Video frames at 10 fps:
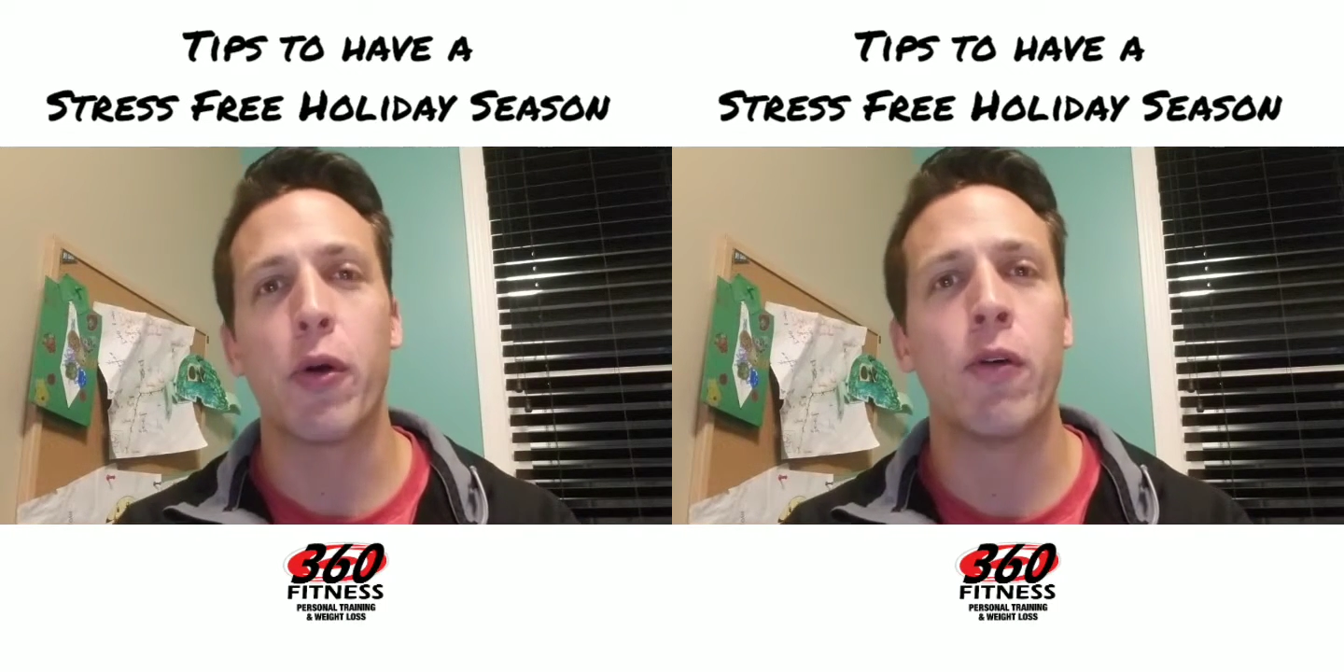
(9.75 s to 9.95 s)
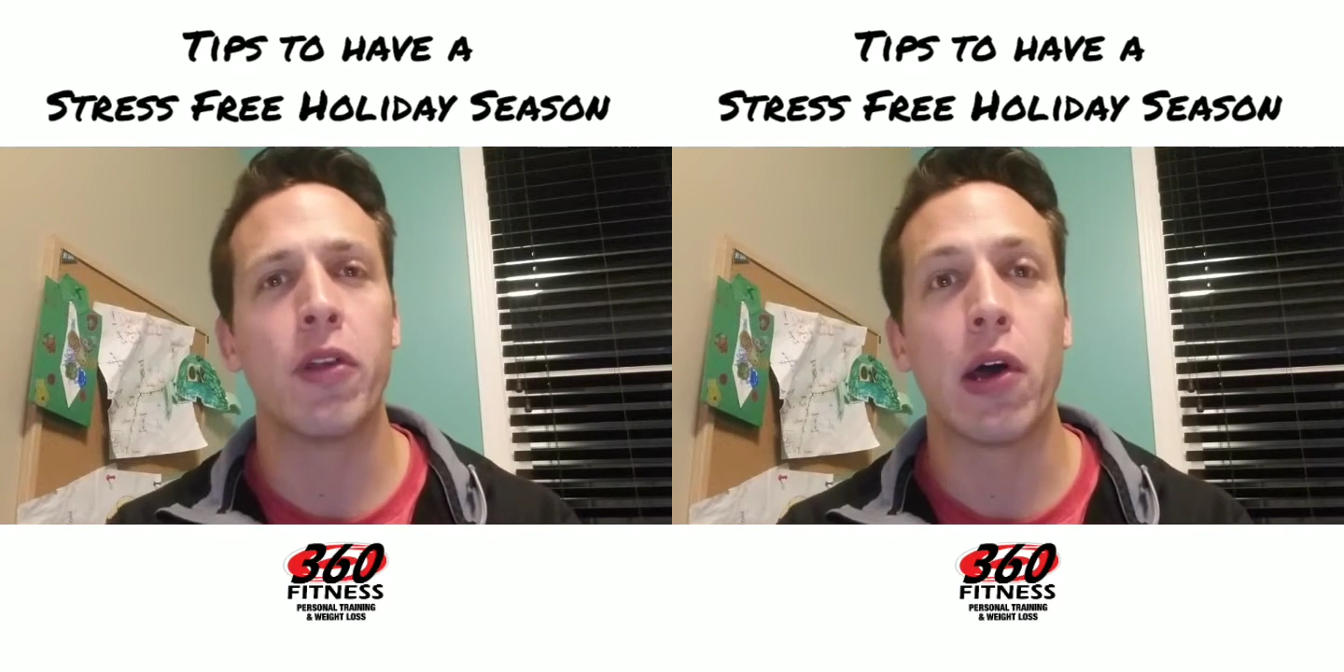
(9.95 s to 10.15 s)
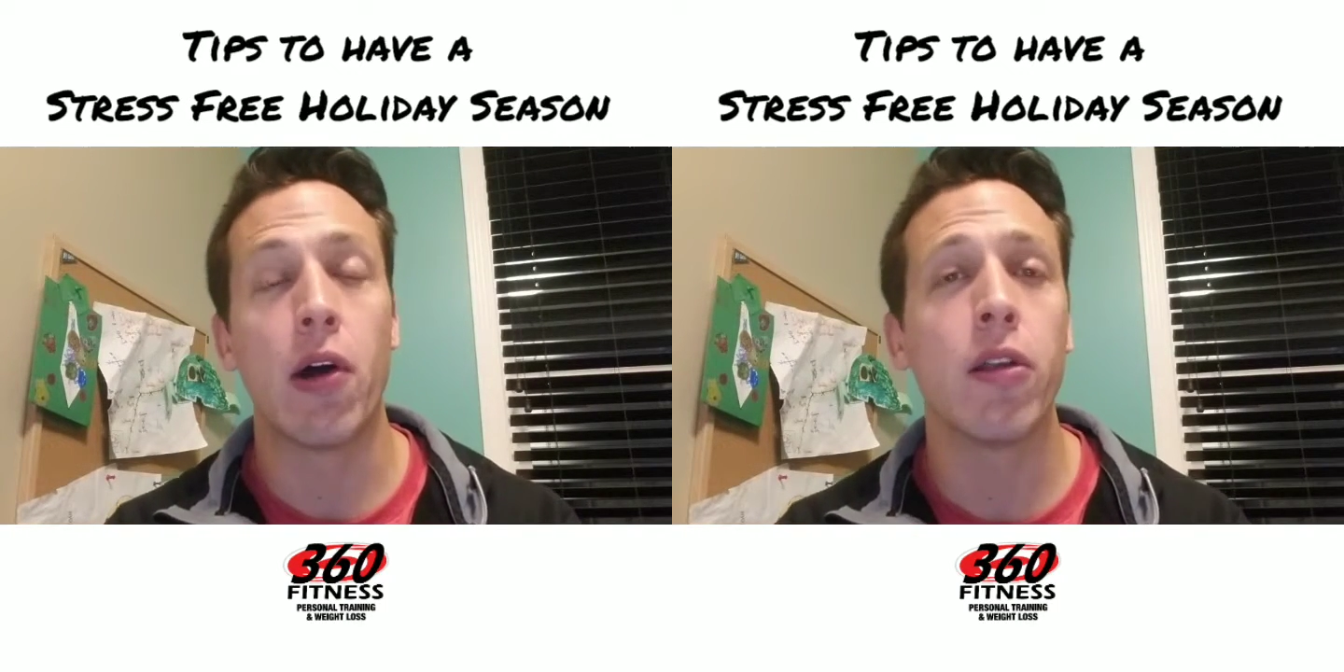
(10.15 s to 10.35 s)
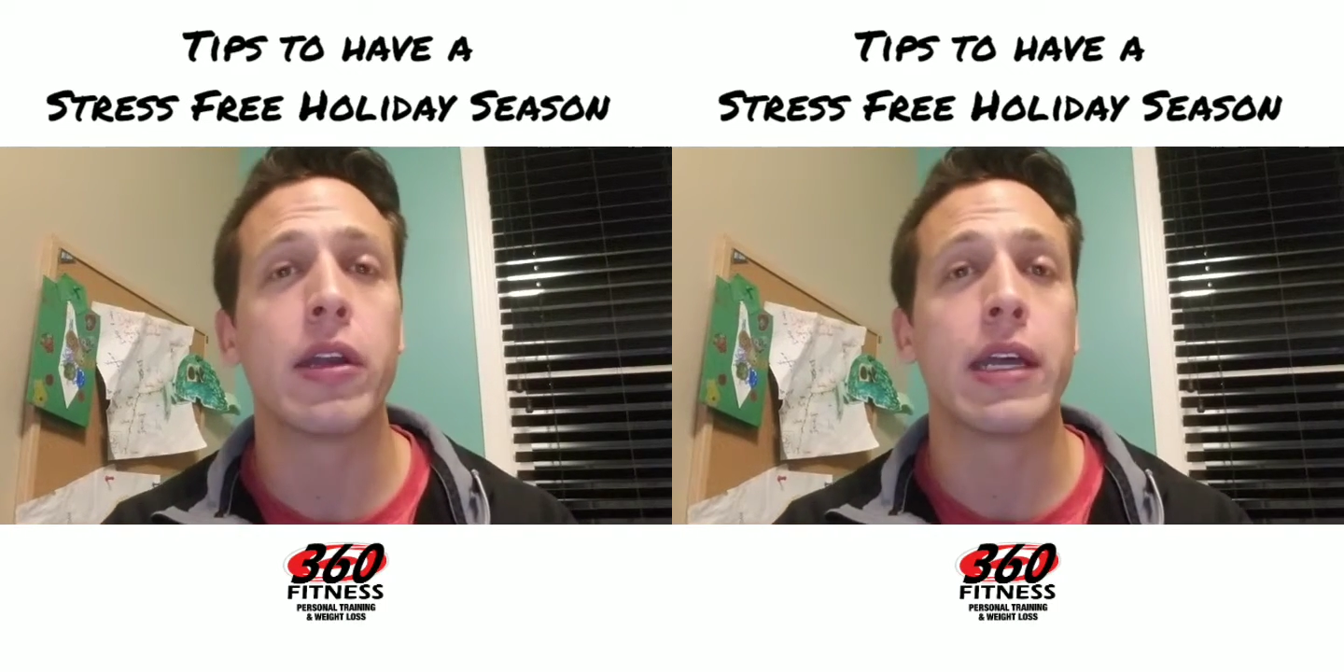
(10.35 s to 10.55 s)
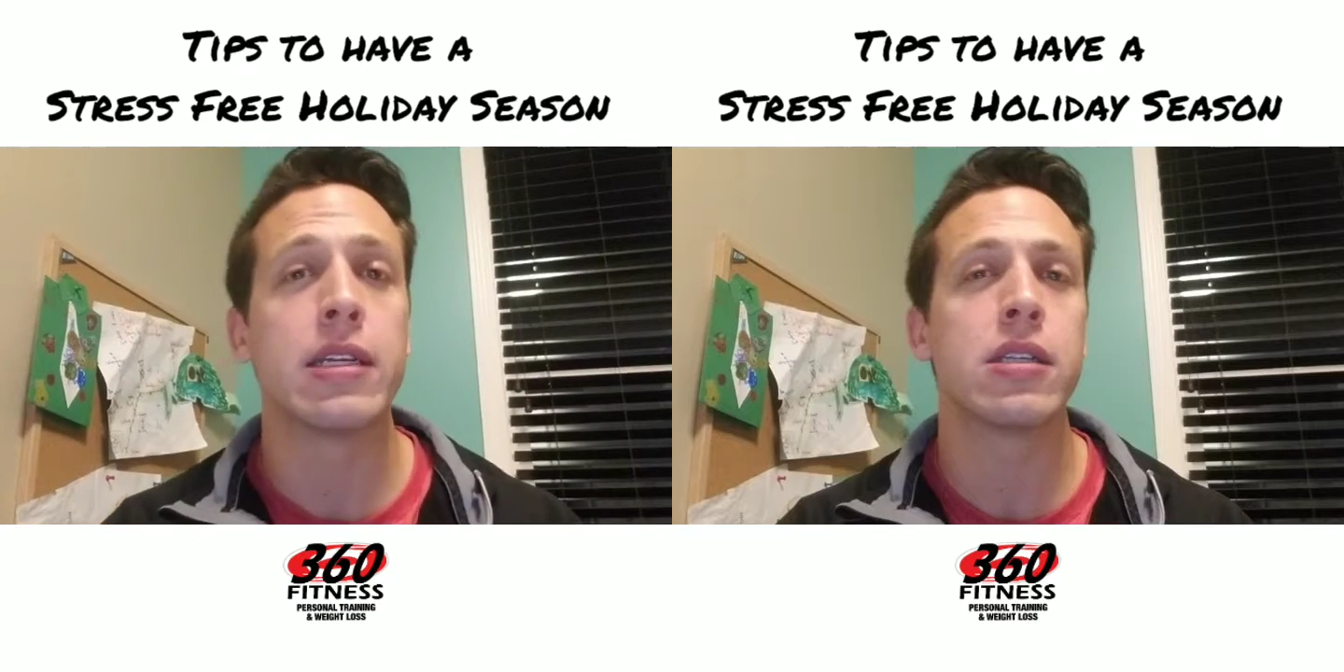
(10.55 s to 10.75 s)
over the
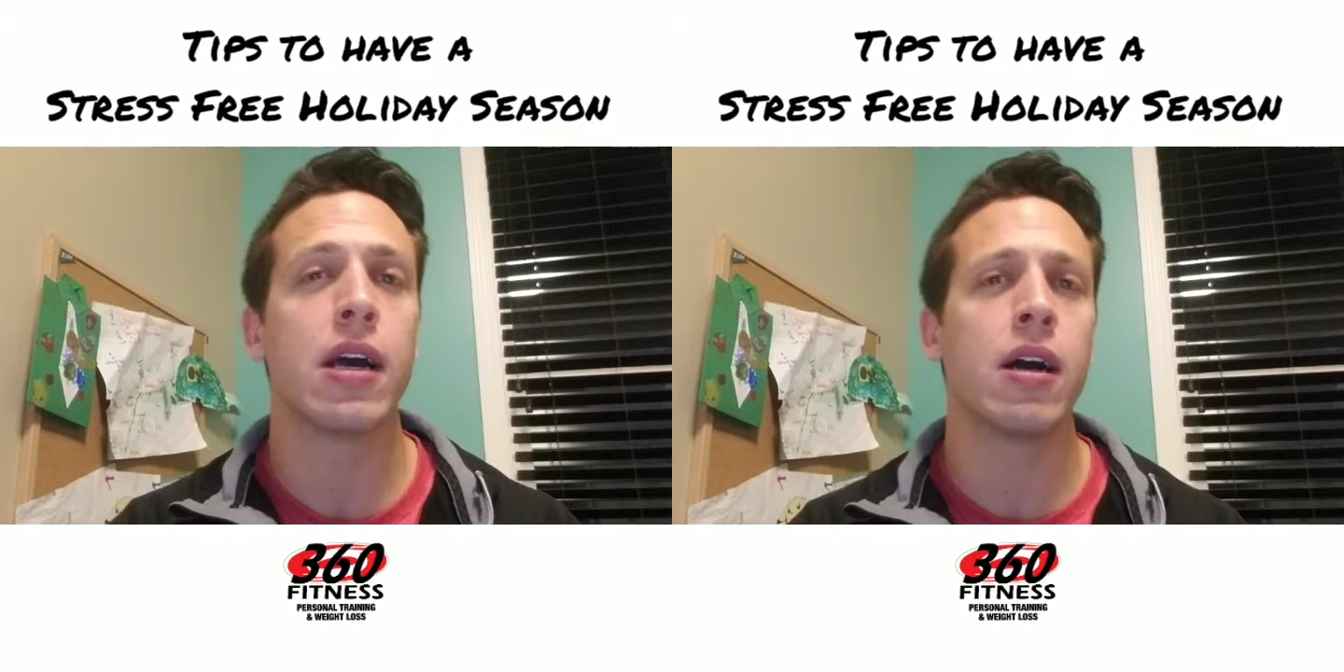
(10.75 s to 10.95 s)
holidays.